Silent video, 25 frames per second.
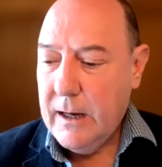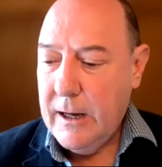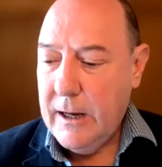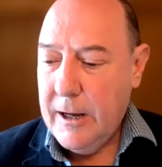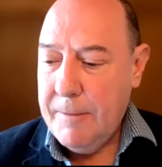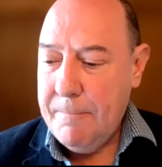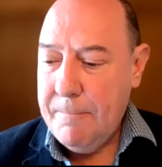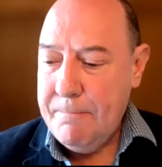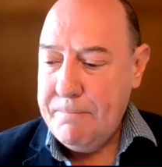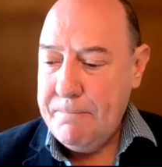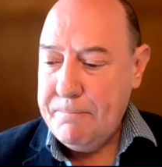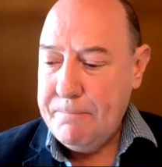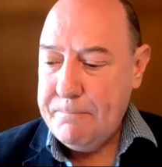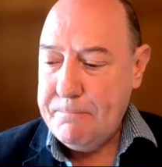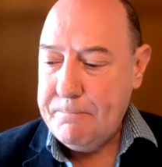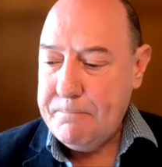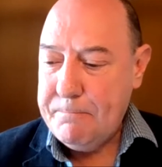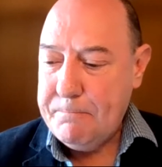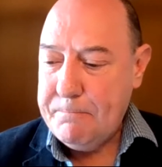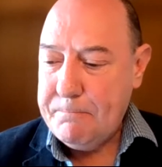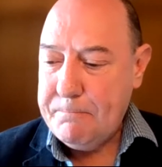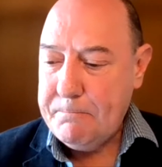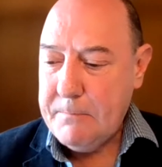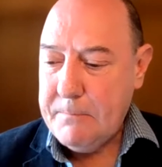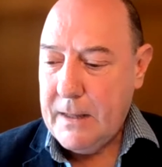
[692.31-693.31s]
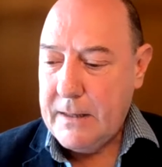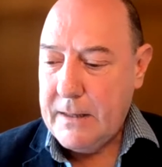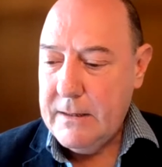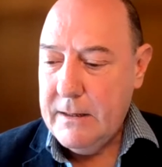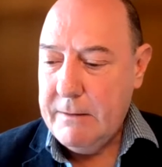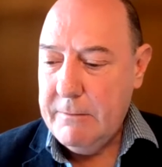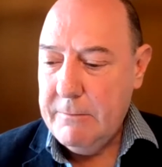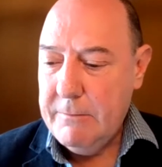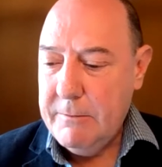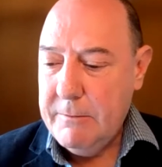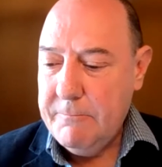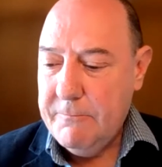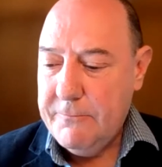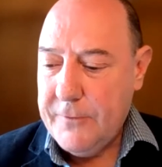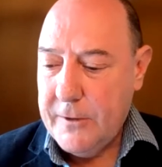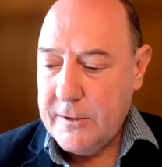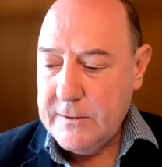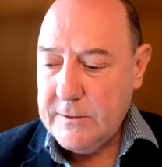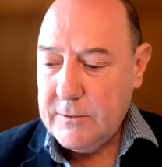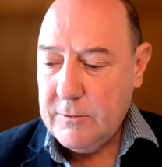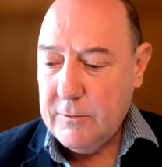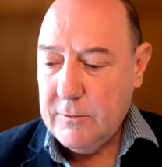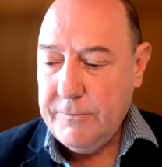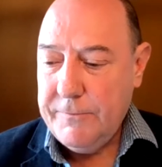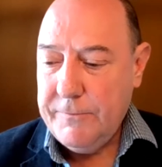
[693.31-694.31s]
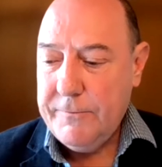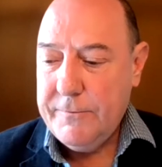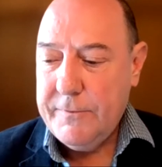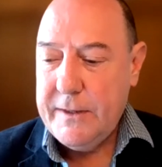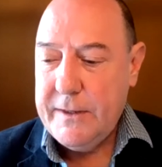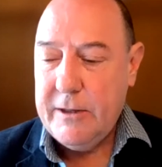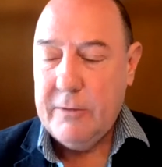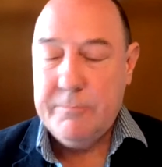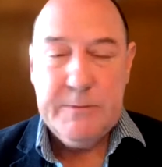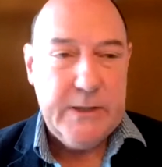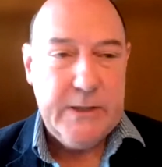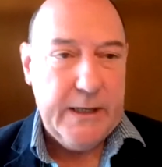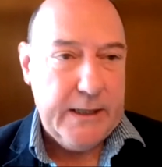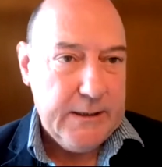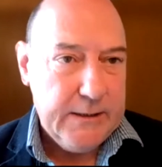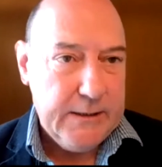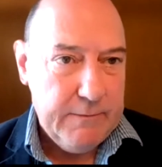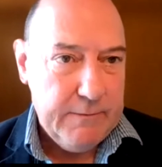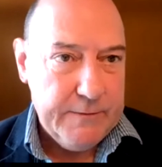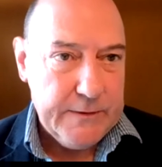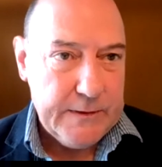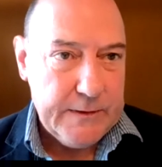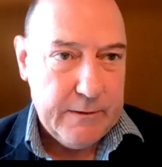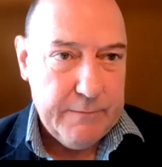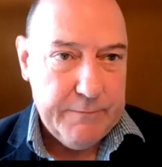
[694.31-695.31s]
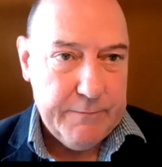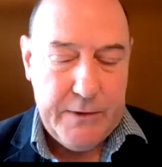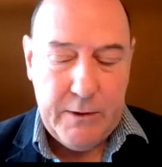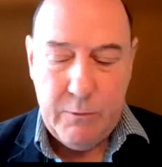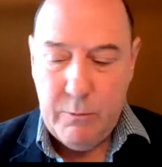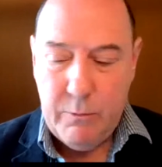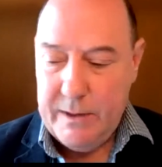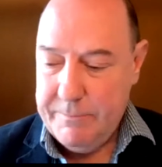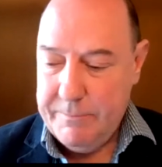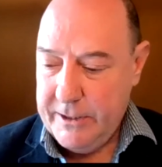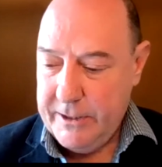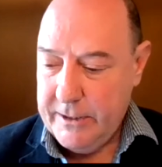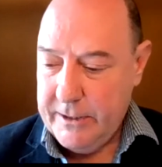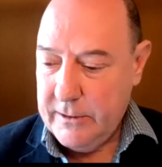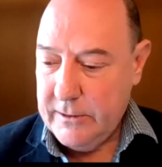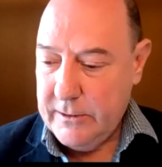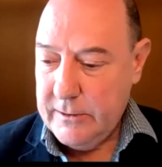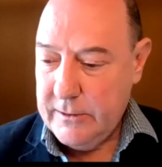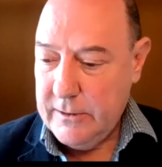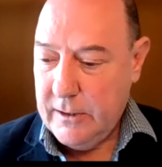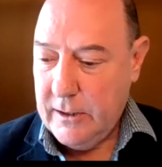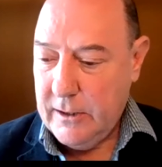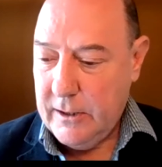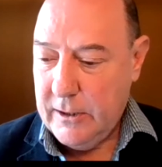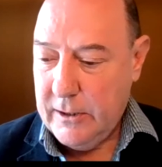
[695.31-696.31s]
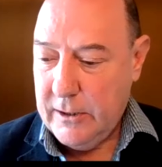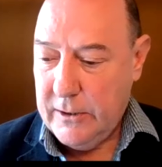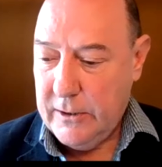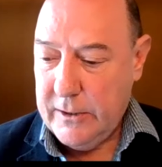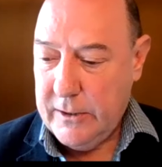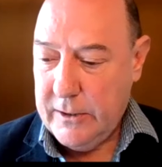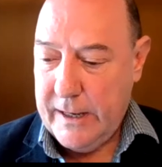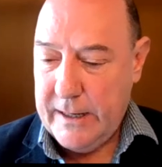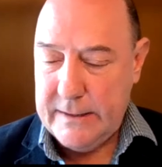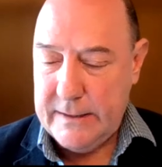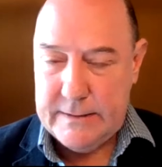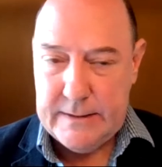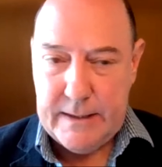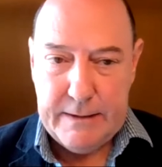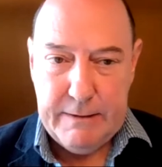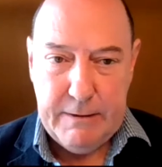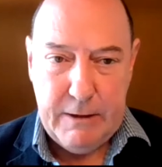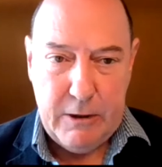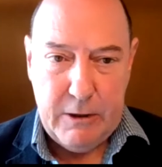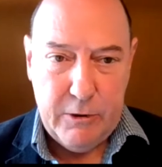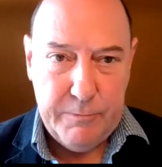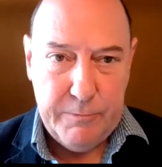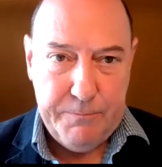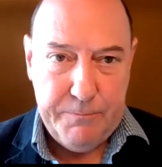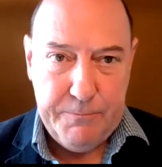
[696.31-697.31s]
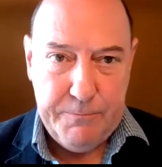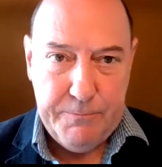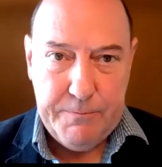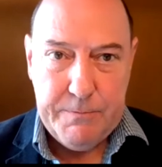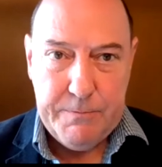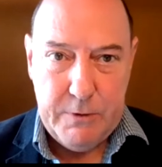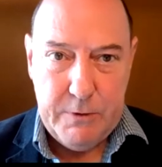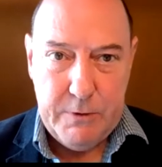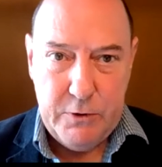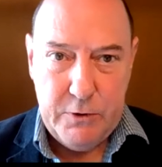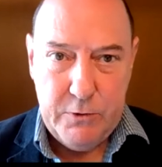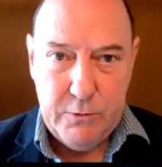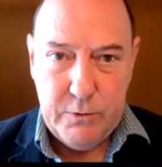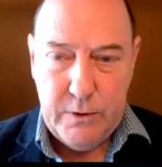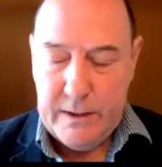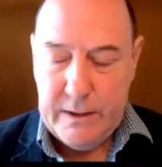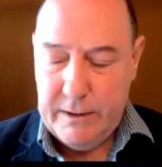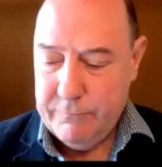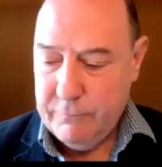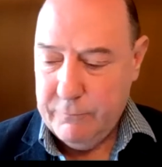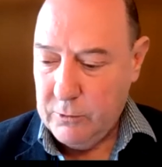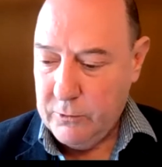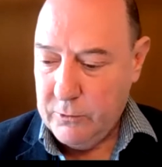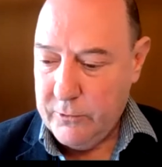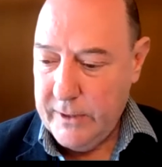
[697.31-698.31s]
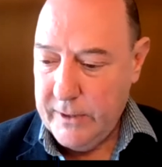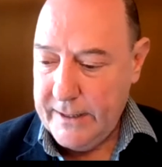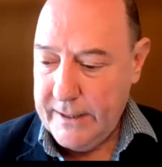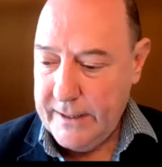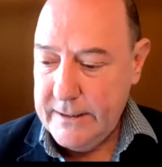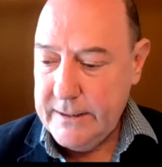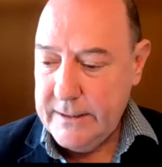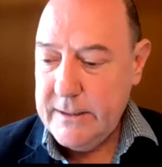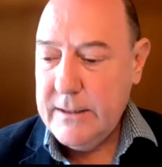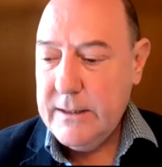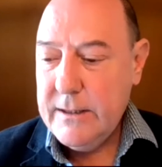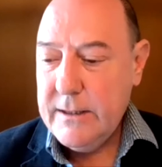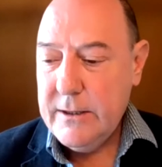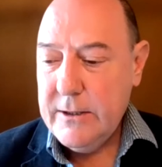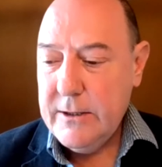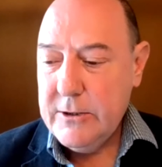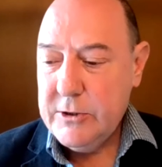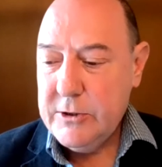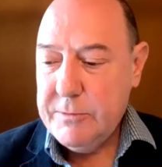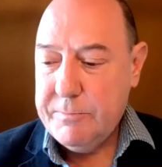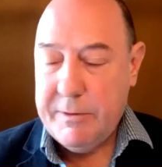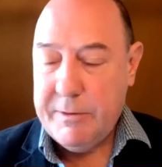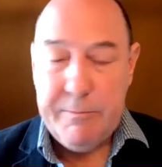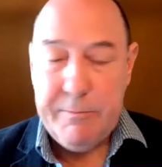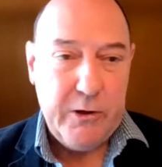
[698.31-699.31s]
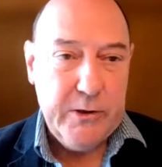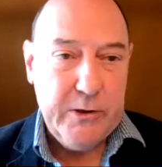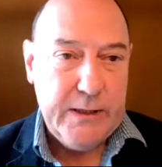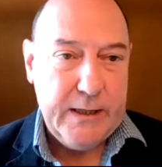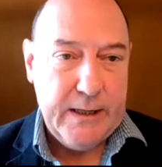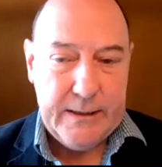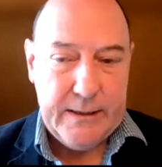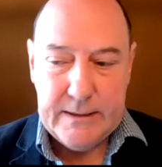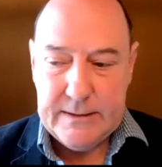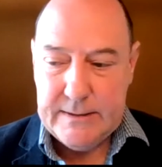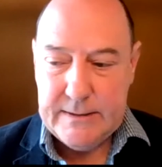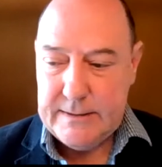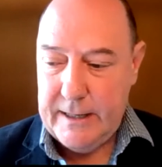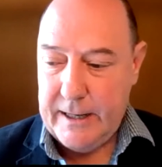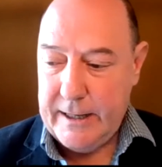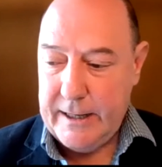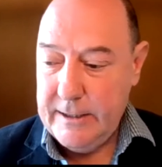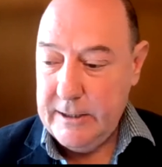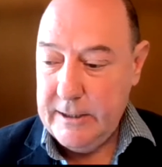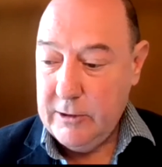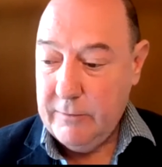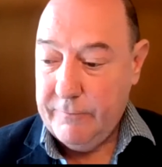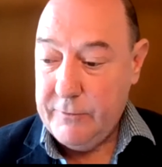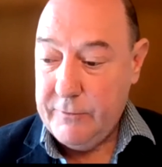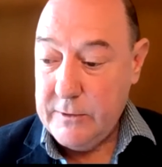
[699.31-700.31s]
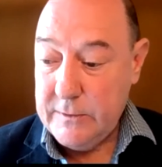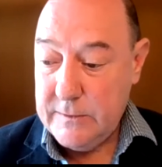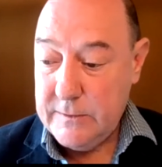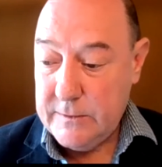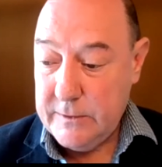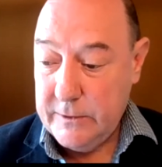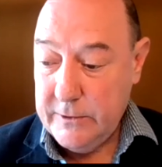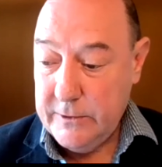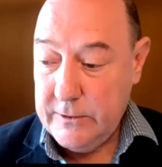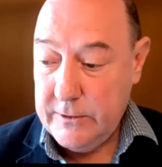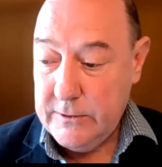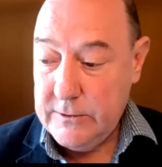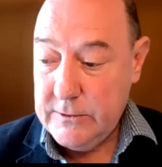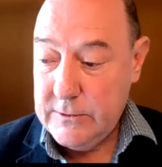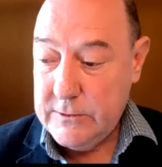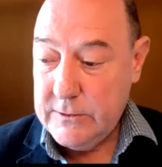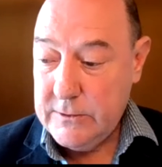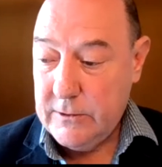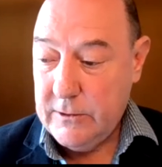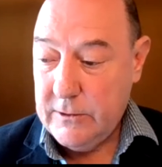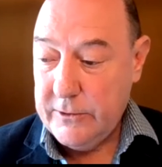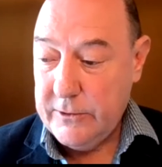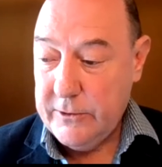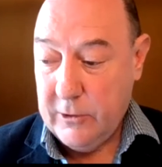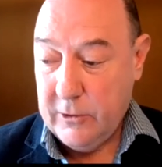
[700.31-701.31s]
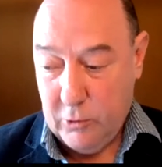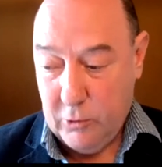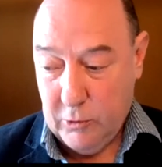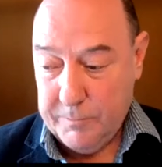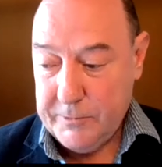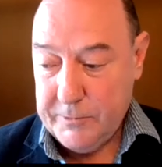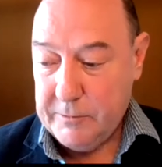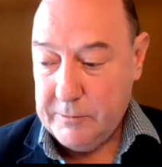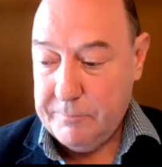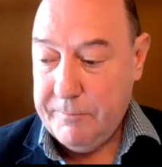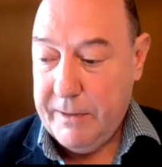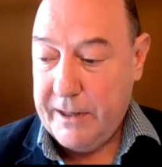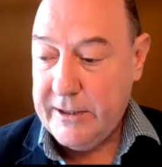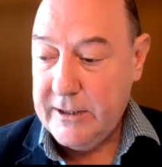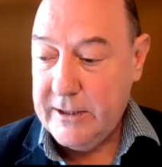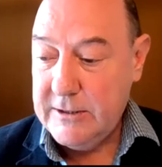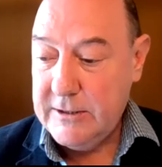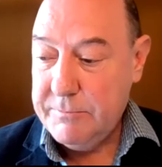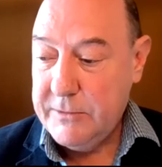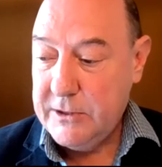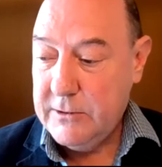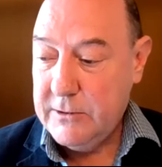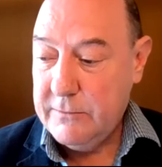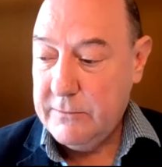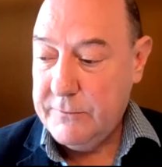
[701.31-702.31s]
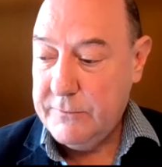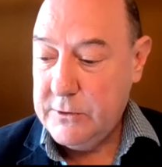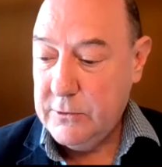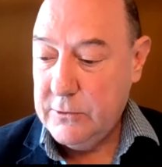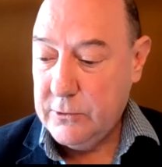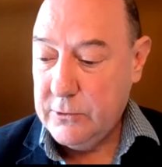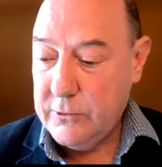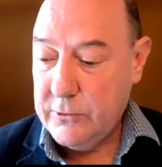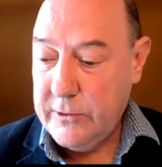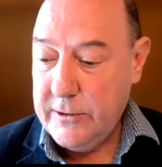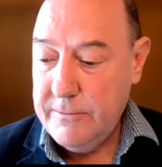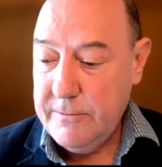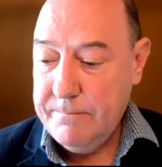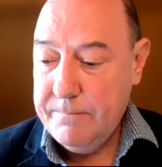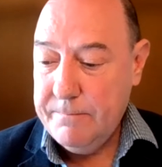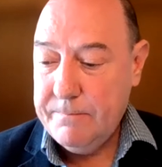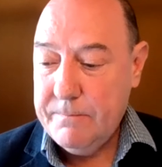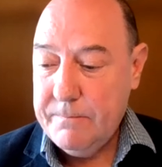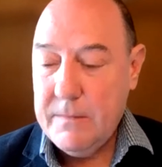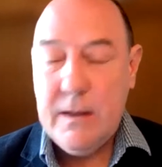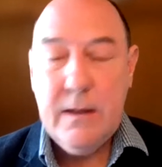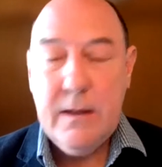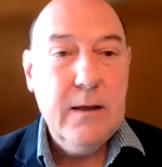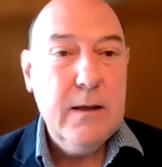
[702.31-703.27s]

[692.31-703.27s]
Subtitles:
First off, the objectives of the webinar are, as I hope you have all read, to promote understanding of research on the corporal punishment of children,